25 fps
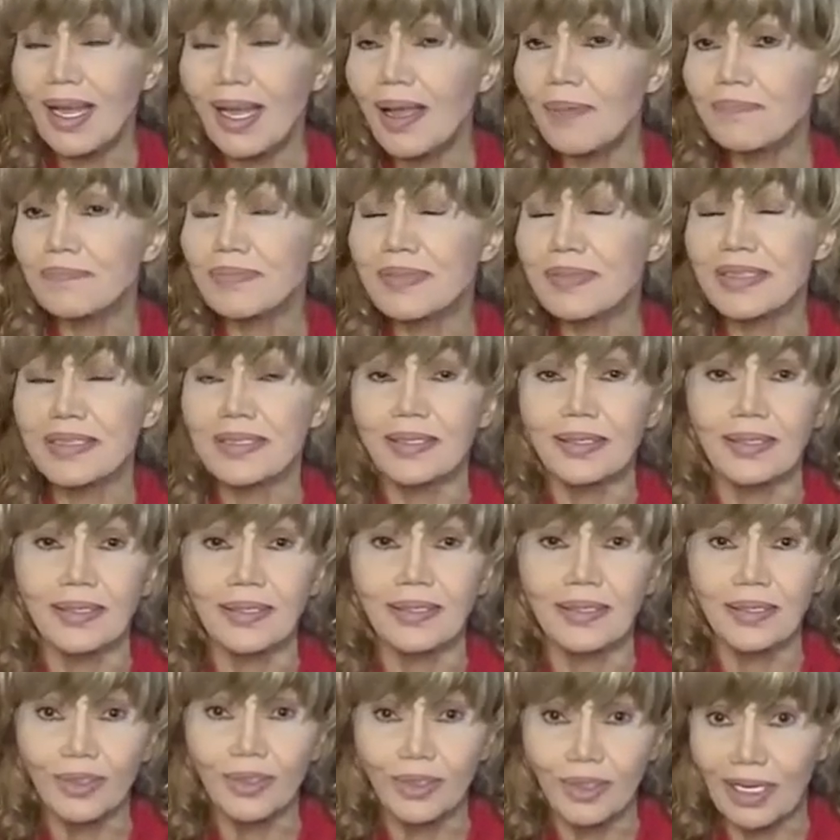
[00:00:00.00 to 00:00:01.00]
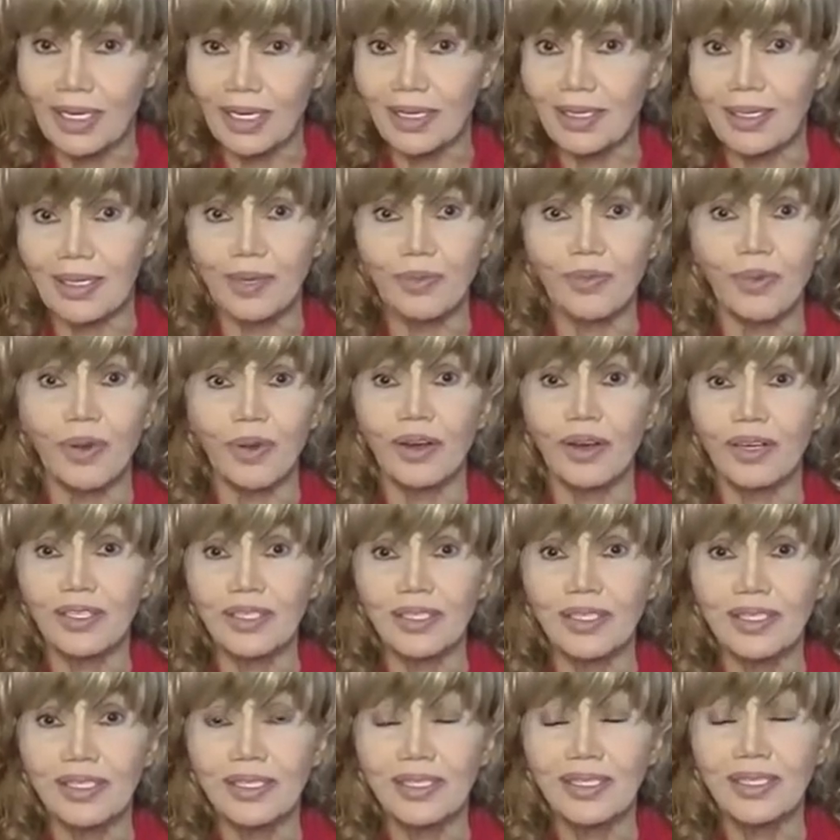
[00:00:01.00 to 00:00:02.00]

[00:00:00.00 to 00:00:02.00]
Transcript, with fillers: Absolutely, he was.